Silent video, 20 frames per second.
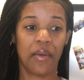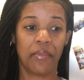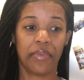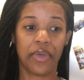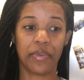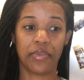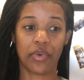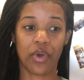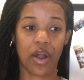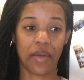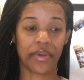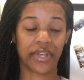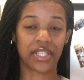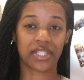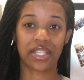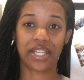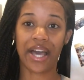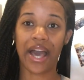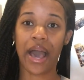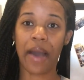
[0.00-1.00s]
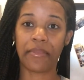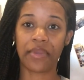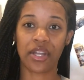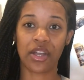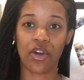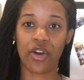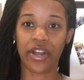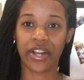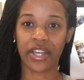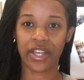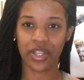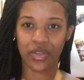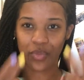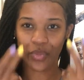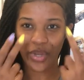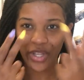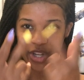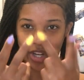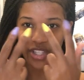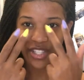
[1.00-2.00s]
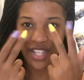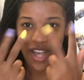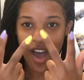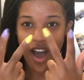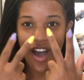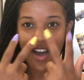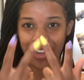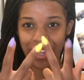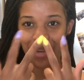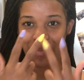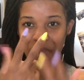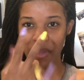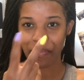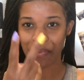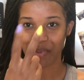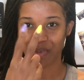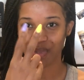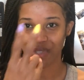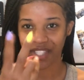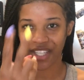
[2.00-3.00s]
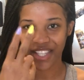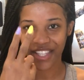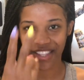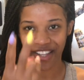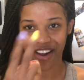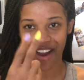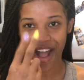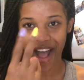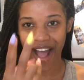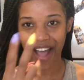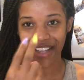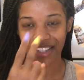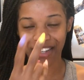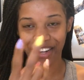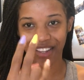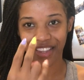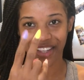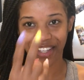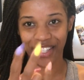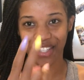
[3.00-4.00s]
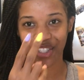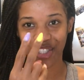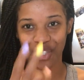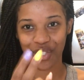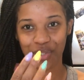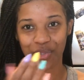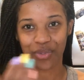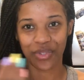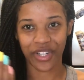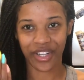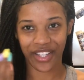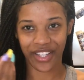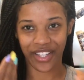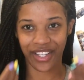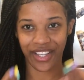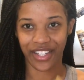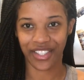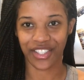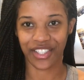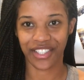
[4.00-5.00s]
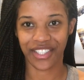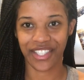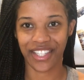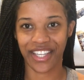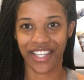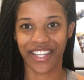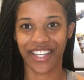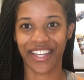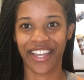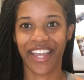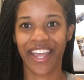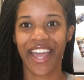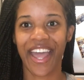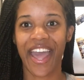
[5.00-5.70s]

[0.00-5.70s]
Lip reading: People are always commenting on it. When you're talking to people, you see that their eyes aren't looking at you, they're looking at your skin.